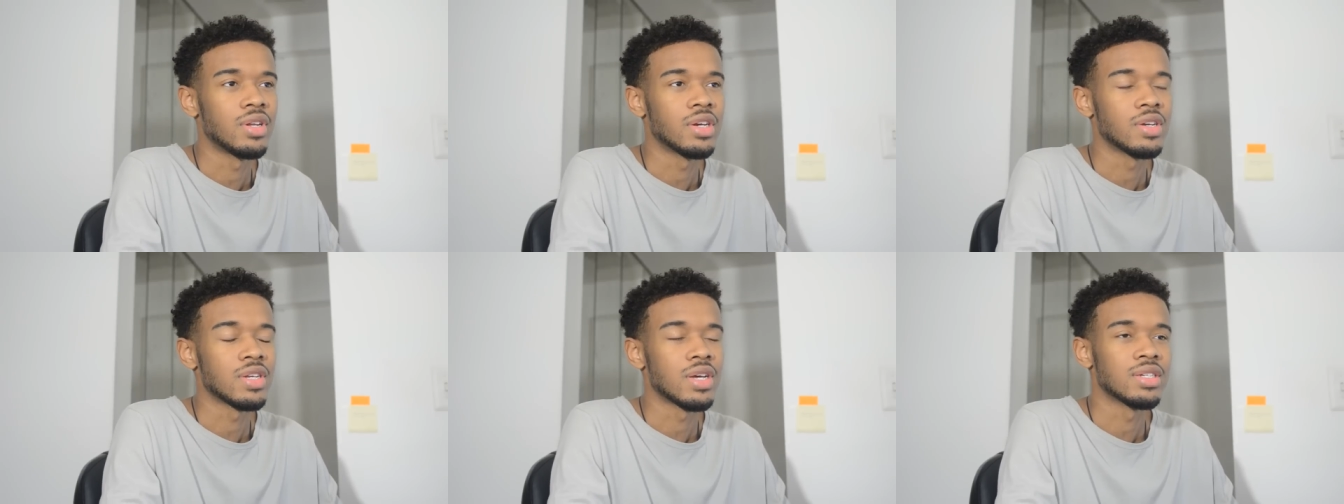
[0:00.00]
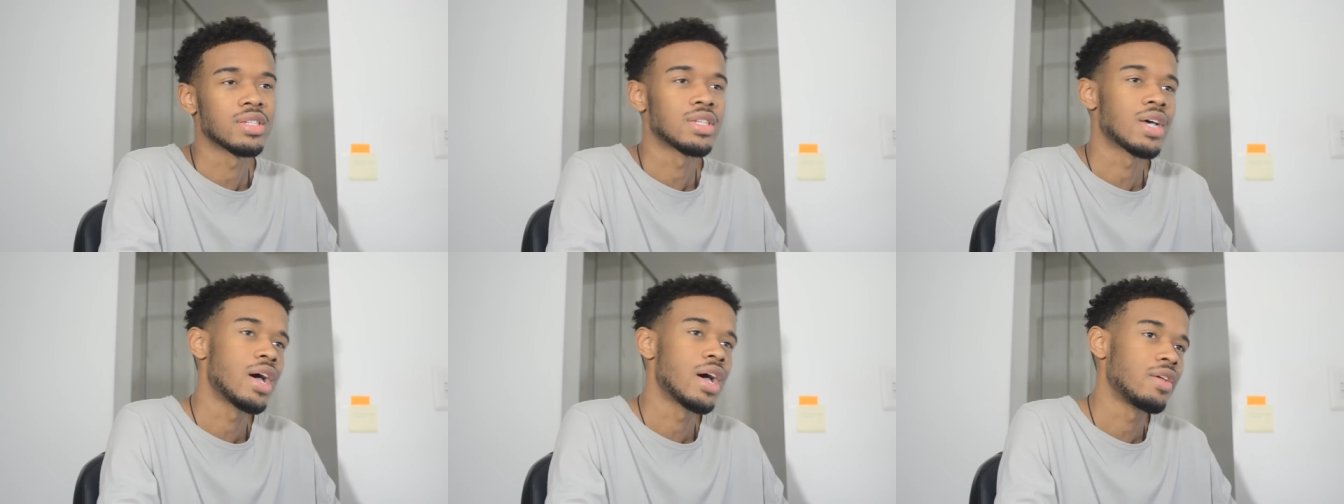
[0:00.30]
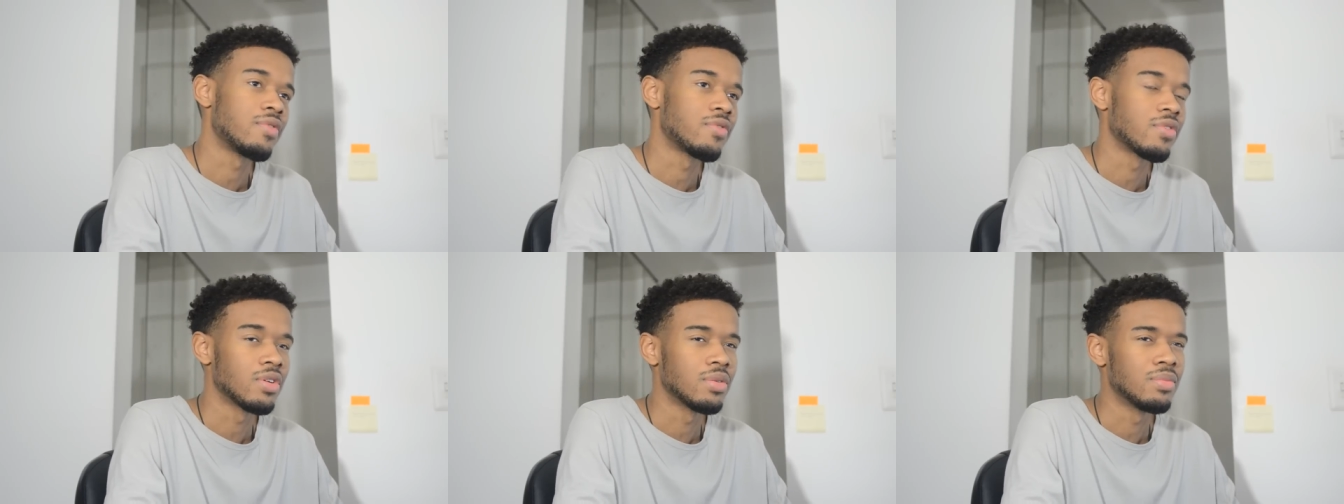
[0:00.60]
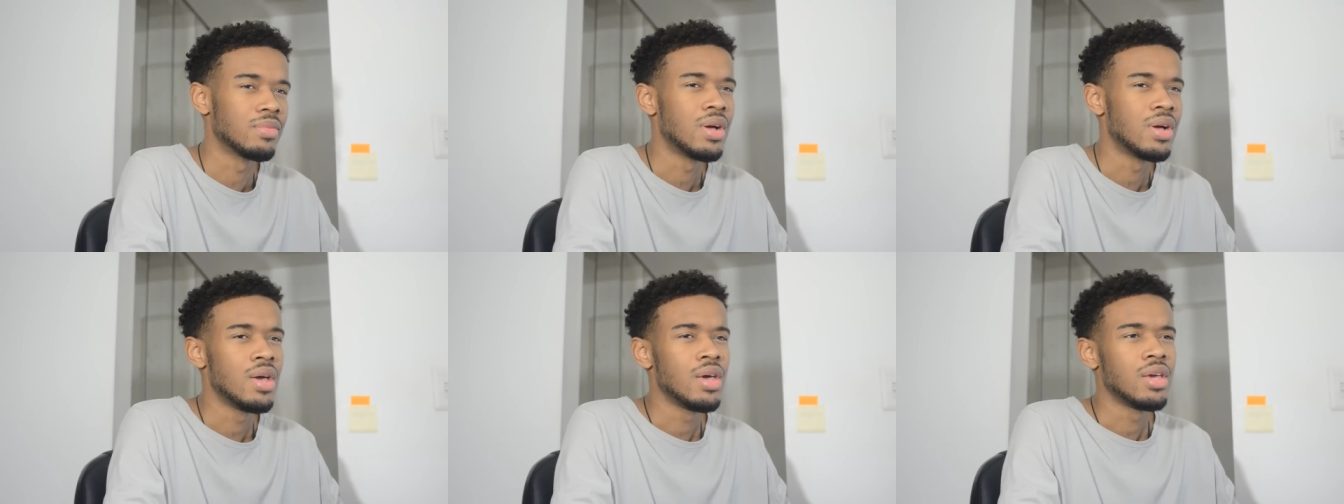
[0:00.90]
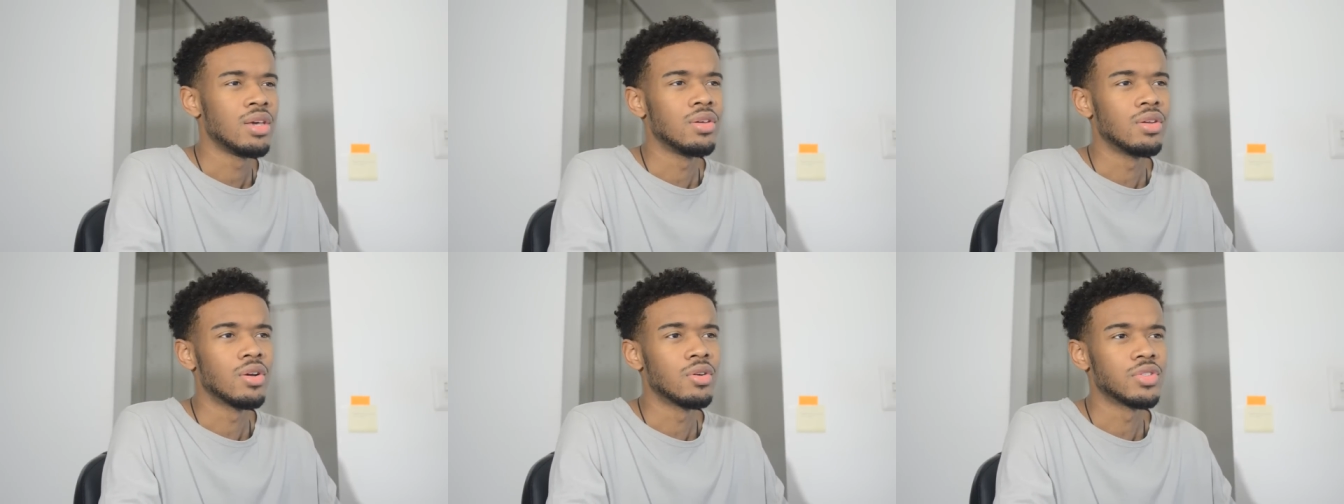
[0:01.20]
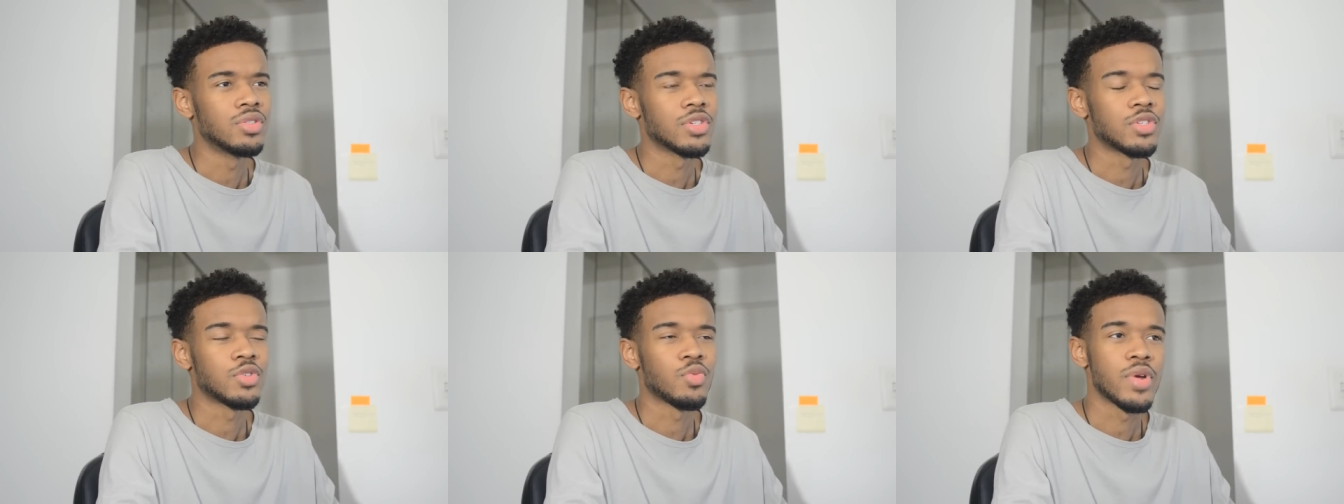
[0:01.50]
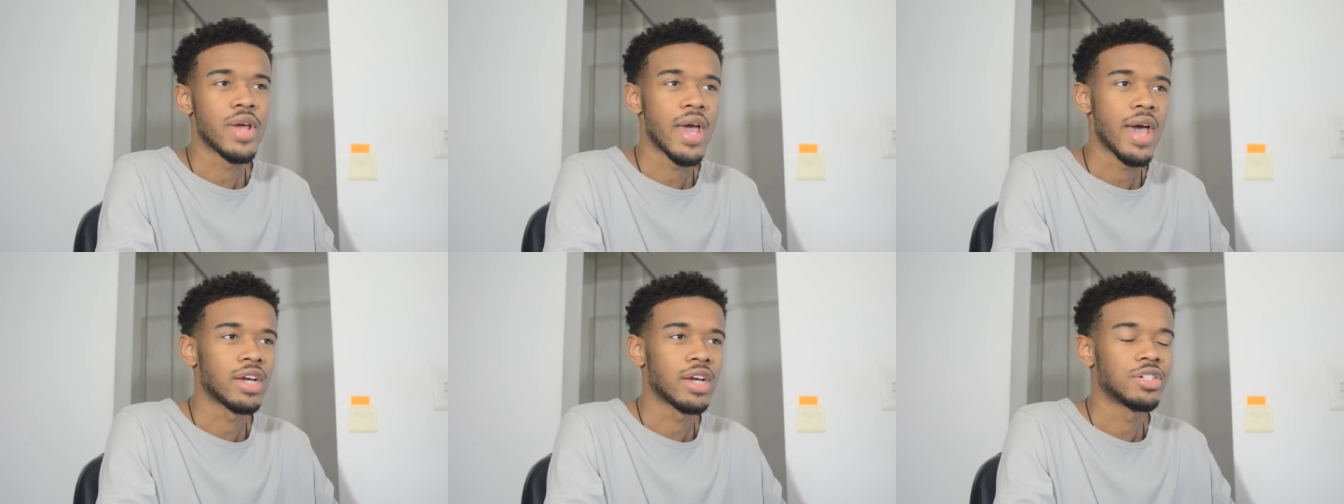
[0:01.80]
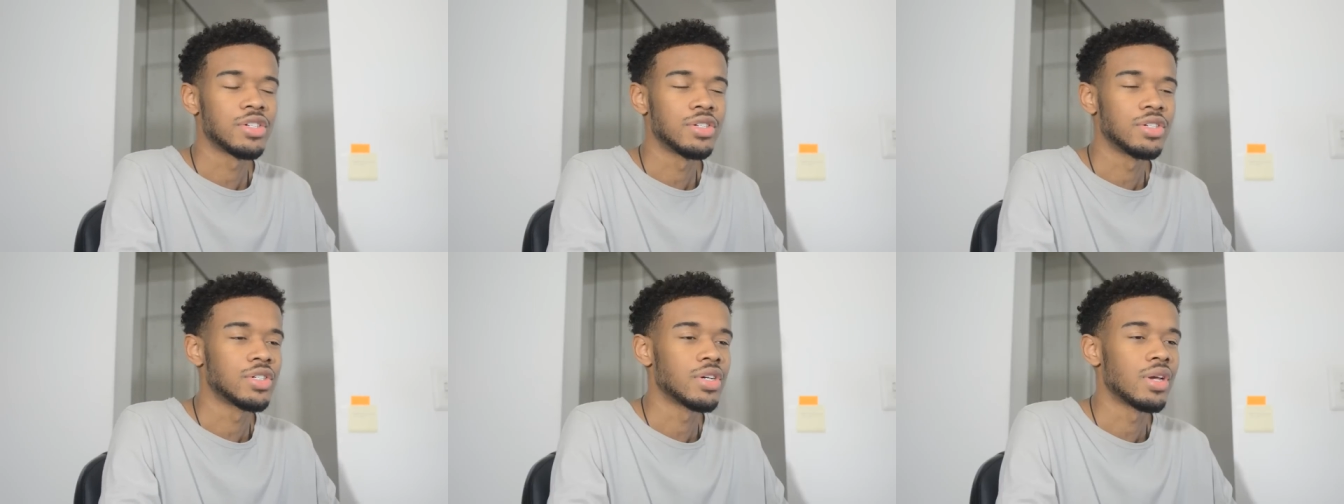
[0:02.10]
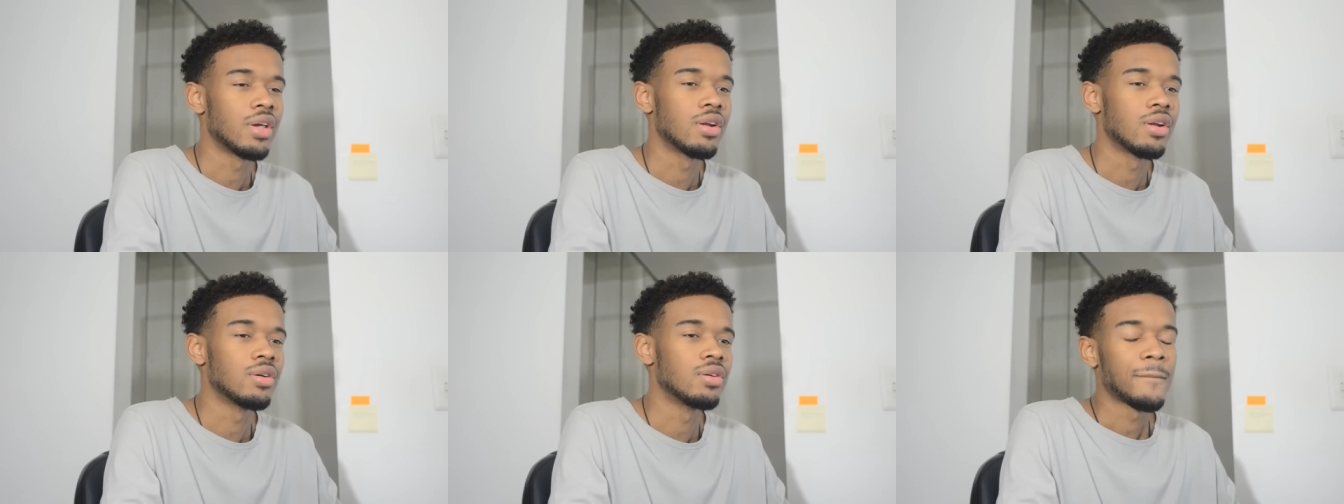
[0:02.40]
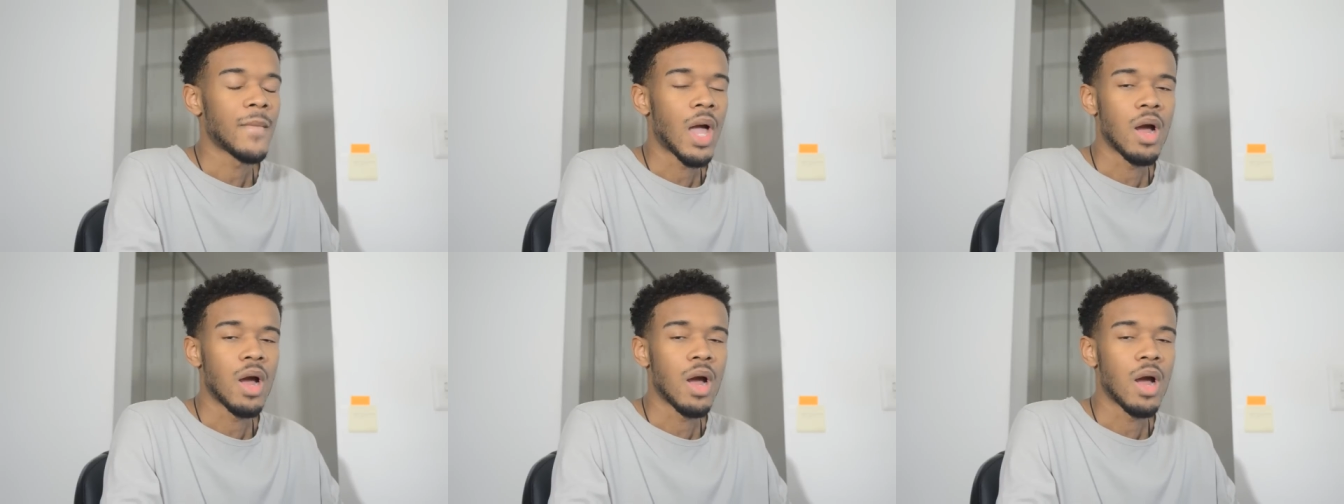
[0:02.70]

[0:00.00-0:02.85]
aside from, you know, just Reaction Channel.